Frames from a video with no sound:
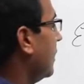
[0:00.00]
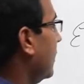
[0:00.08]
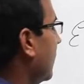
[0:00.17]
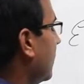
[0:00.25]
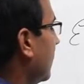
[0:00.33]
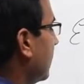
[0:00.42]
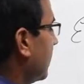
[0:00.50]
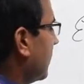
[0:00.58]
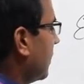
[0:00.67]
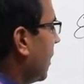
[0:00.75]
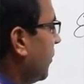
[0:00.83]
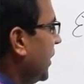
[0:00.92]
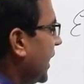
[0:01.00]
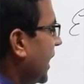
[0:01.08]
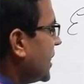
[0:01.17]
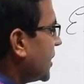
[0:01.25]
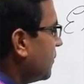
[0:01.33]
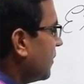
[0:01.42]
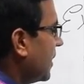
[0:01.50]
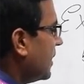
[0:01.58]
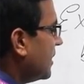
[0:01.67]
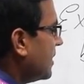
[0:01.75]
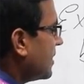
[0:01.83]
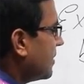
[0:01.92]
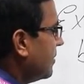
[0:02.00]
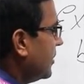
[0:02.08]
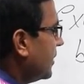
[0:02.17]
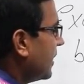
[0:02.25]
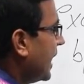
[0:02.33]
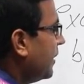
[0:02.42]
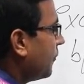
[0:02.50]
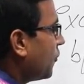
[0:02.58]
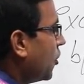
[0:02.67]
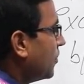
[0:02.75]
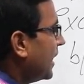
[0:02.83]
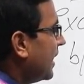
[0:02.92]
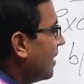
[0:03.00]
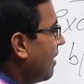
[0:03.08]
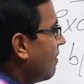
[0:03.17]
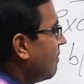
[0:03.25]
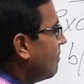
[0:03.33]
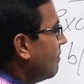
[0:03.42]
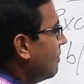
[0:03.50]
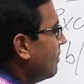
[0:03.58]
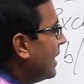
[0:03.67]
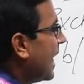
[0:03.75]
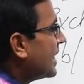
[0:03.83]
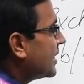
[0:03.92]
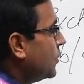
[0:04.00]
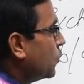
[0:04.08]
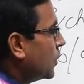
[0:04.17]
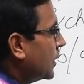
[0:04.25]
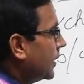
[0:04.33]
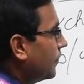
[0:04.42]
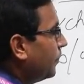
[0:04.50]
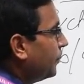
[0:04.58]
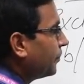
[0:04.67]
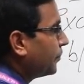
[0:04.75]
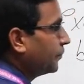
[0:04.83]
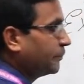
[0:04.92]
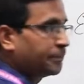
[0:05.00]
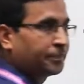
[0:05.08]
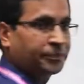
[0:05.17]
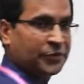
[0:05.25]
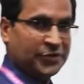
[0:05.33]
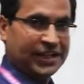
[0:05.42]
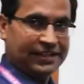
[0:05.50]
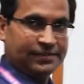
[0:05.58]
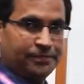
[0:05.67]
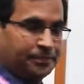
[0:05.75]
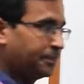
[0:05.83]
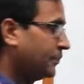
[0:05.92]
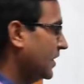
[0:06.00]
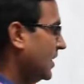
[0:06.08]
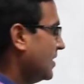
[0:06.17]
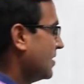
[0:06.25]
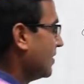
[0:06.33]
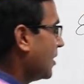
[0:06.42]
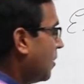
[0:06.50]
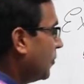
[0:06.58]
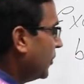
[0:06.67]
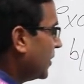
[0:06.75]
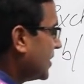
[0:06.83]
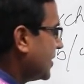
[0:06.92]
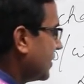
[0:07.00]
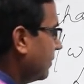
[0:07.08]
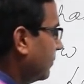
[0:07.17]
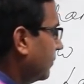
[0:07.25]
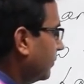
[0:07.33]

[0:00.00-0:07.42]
The communication word is derived from the Latin word. Okay, it's a communis.